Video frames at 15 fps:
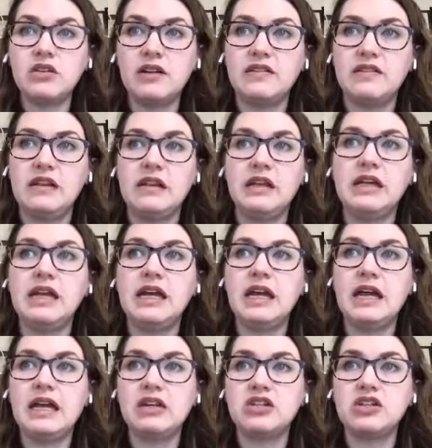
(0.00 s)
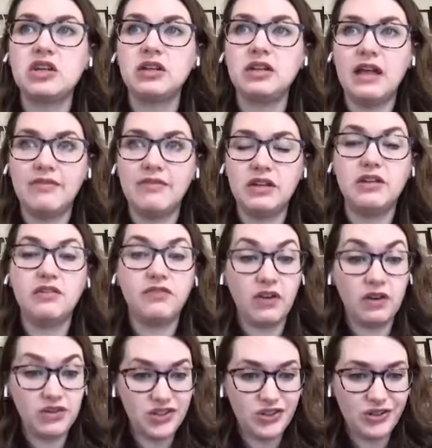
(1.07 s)
Interestingly,
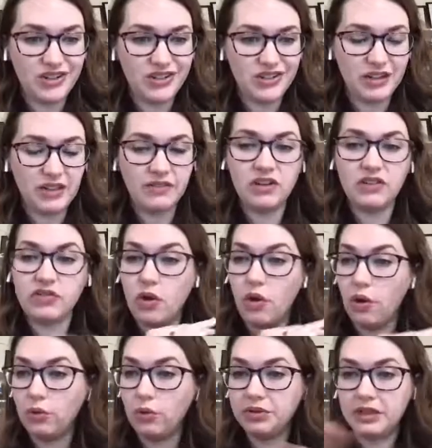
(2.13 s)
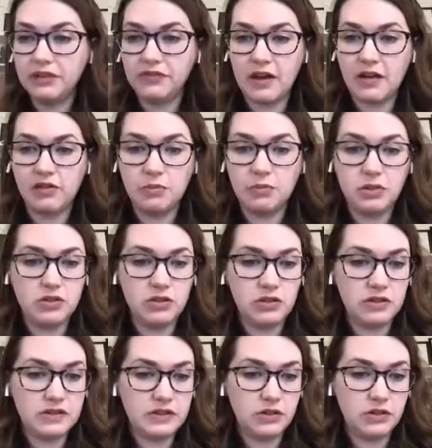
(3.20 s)
H11, the functional H11, is only found
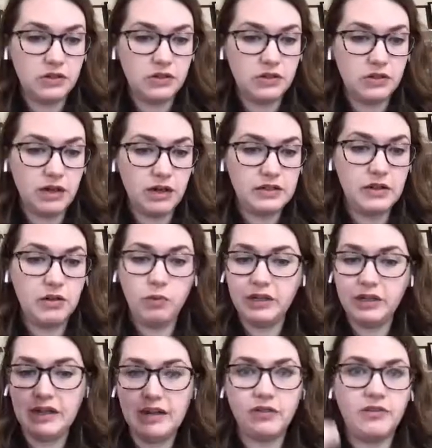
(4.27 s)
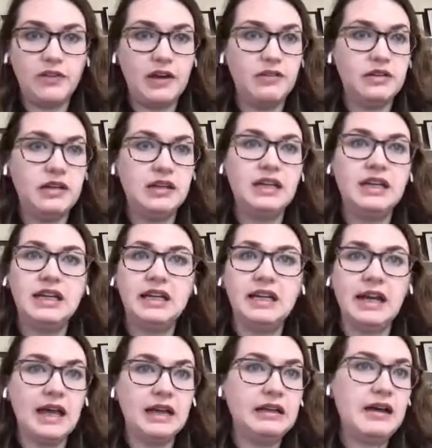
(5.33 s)
in Petunia secreta. We never found it
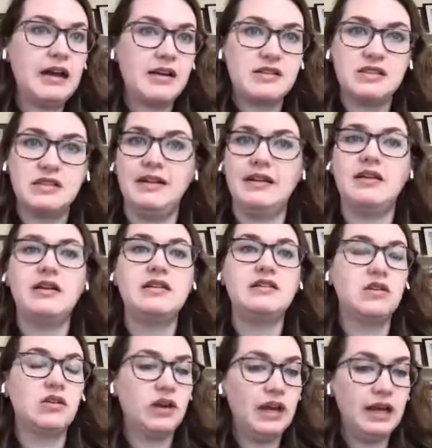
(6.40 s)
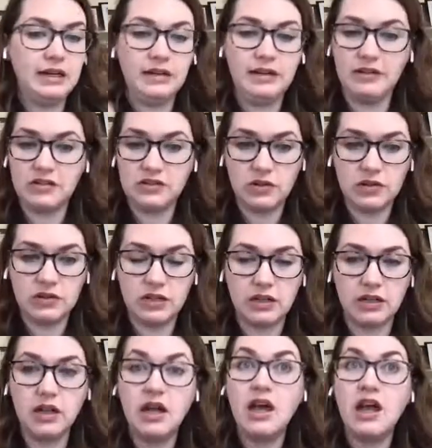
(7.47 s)
in any axillaris or any
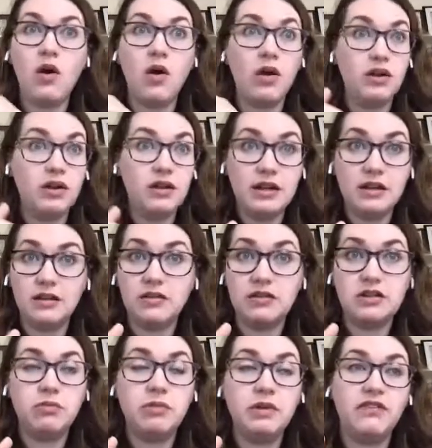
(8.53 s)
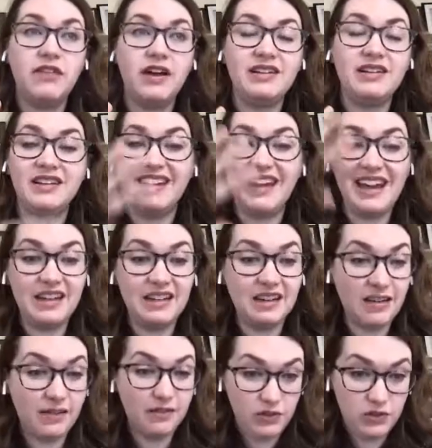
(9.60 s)
exserta. Neither did we find it
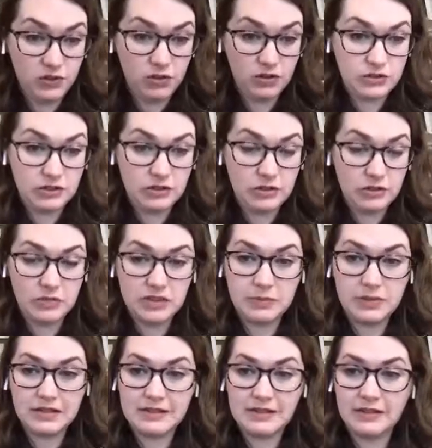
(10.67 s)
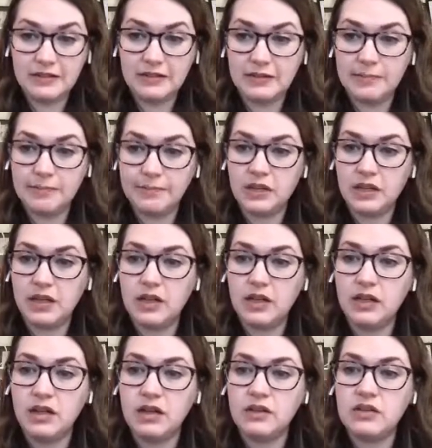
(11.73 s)
in any of the short tube species.
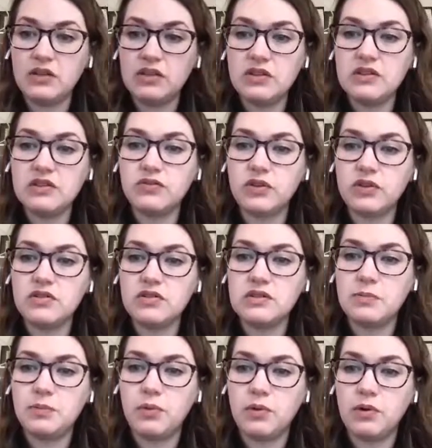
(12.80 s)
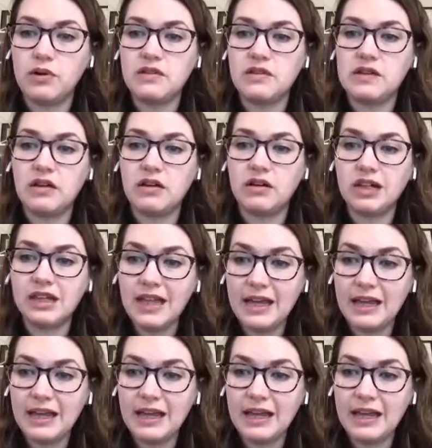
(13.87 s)
So this further supports